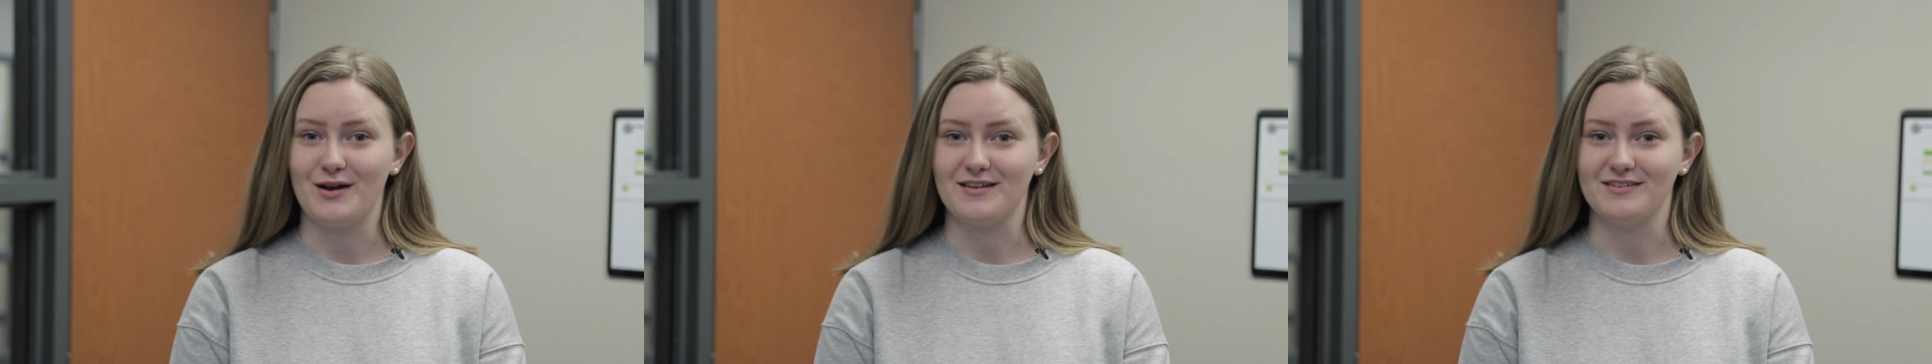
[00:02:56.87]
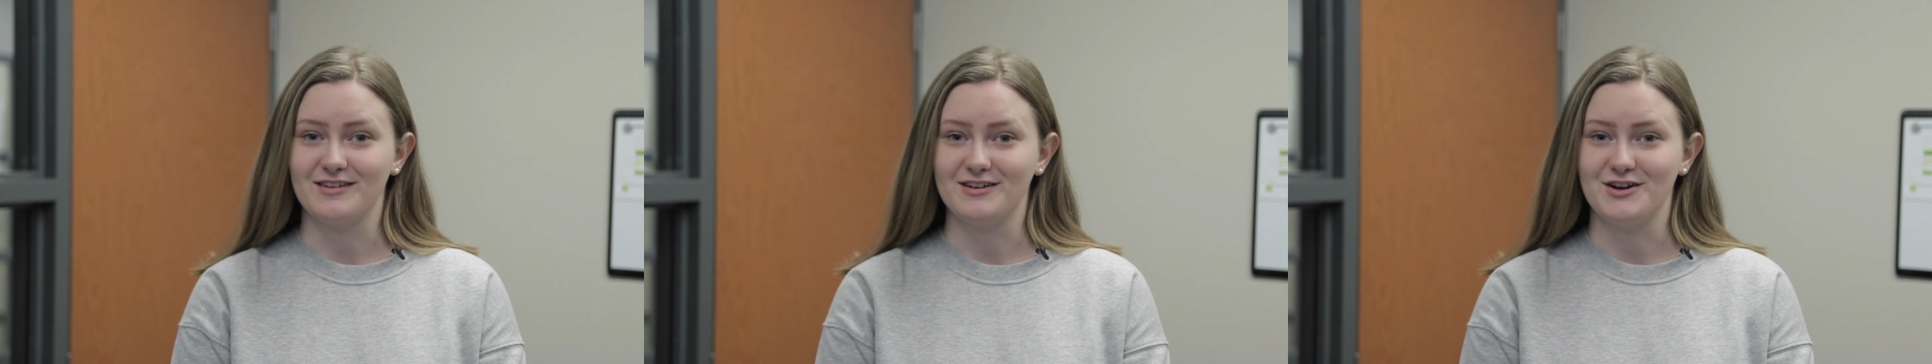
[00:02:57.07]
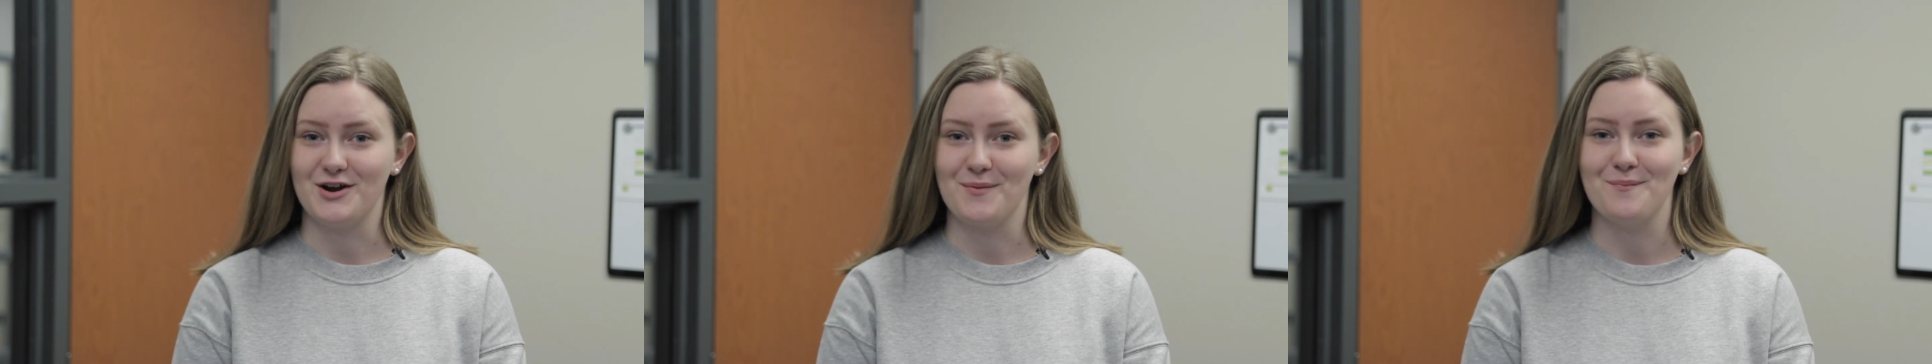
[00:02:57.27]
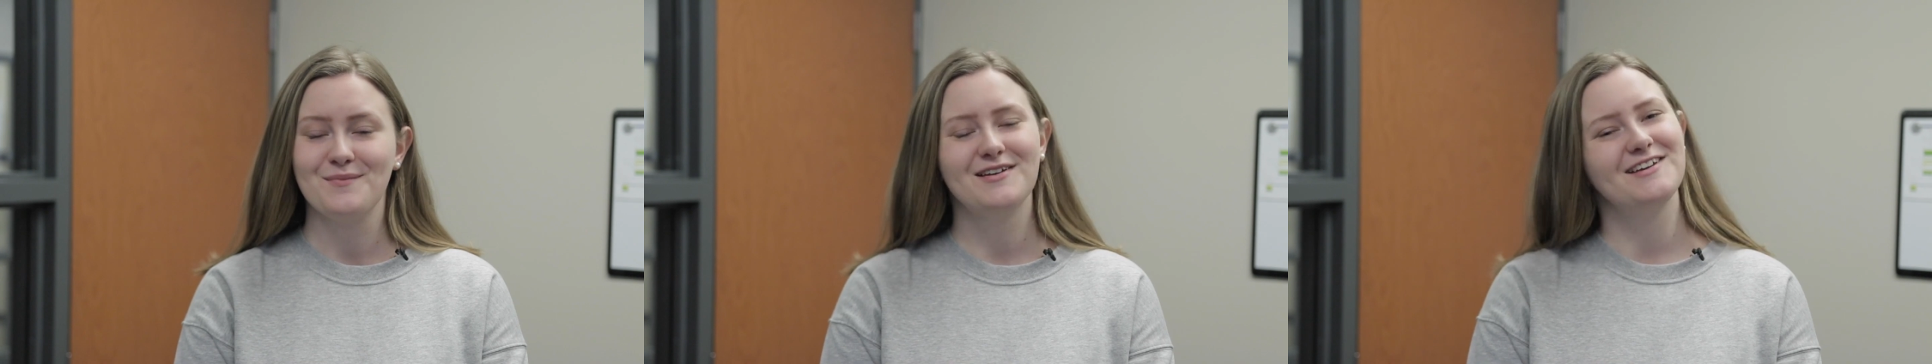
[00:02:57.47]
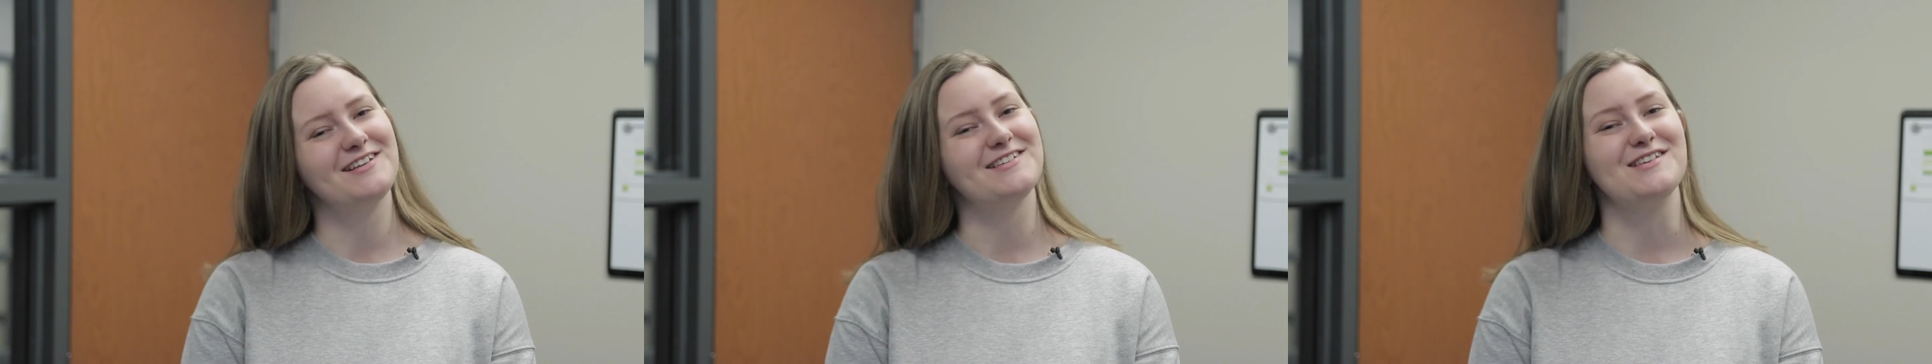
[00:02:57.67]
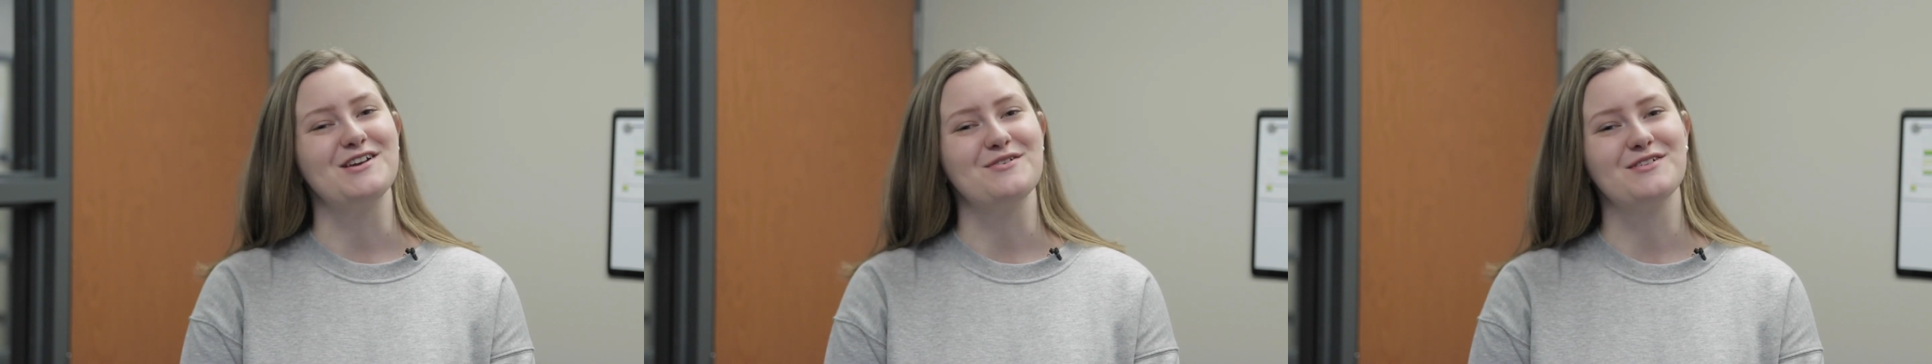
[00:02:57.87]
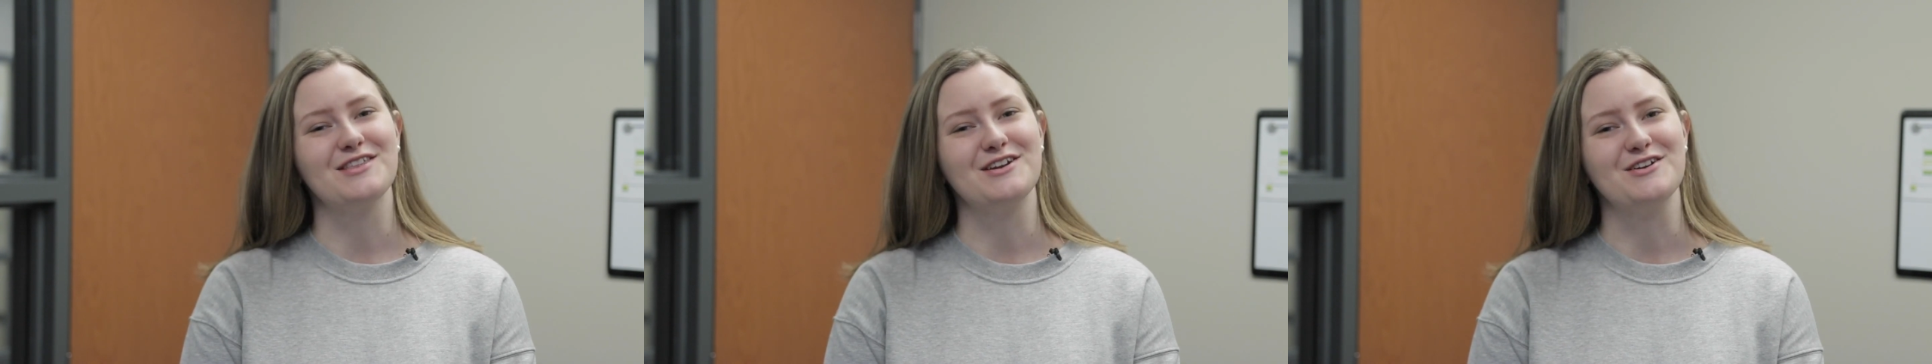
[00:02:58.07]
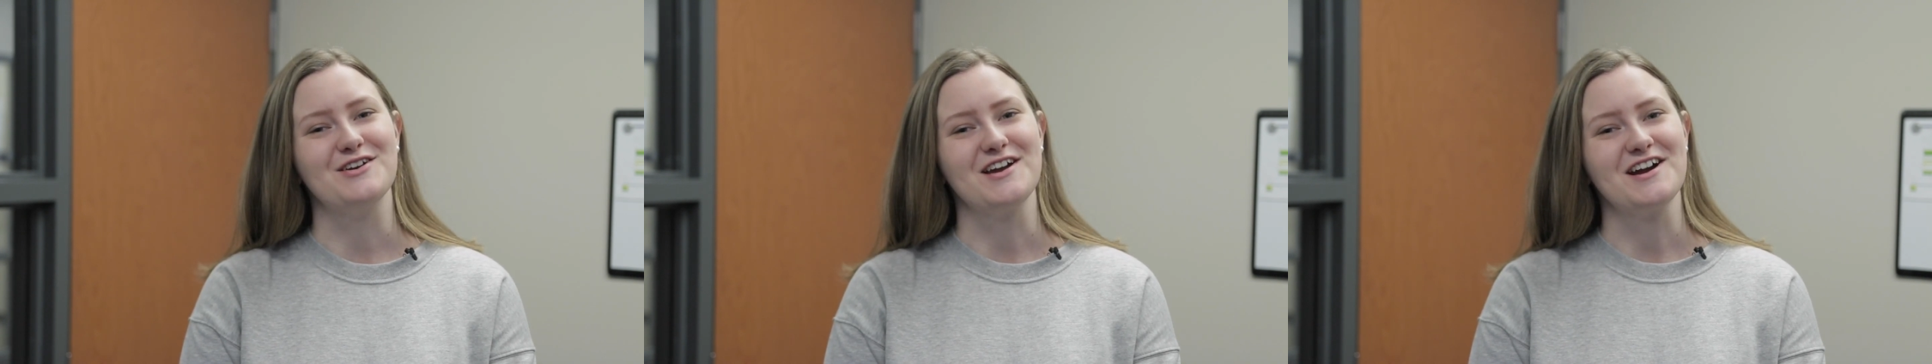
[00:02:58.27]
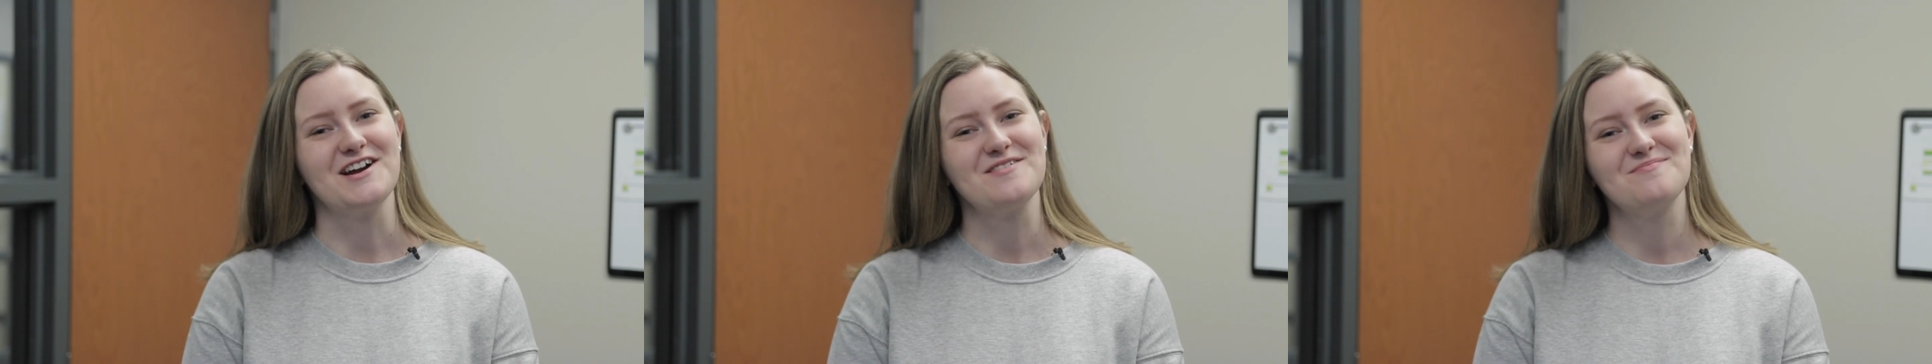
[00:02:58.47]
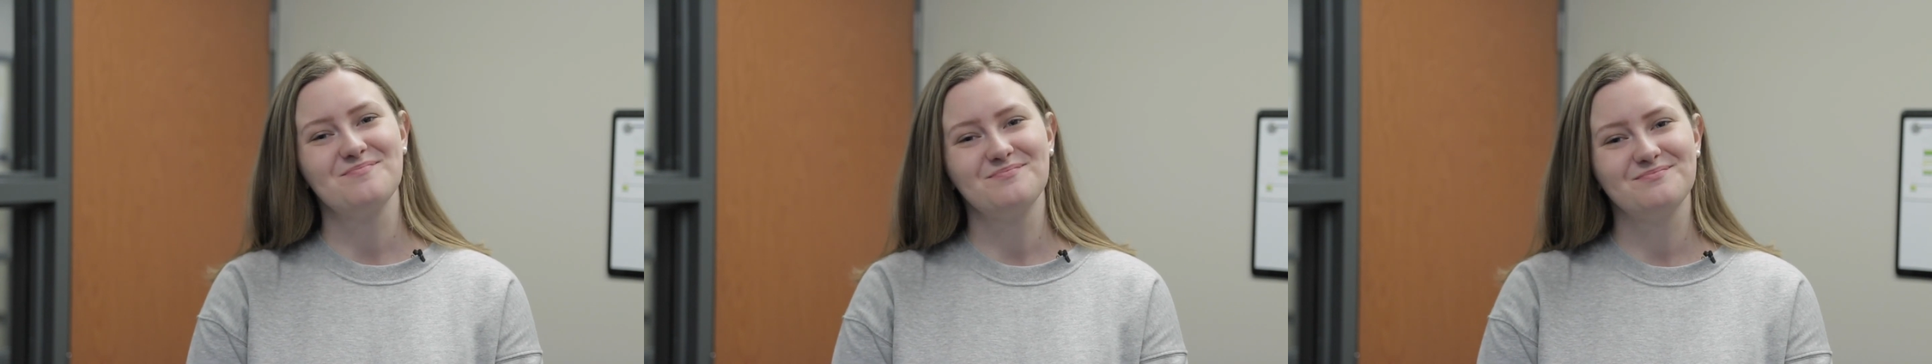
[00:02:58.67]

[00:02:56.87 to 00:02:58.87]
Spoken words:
rest of the term. See you in the new year.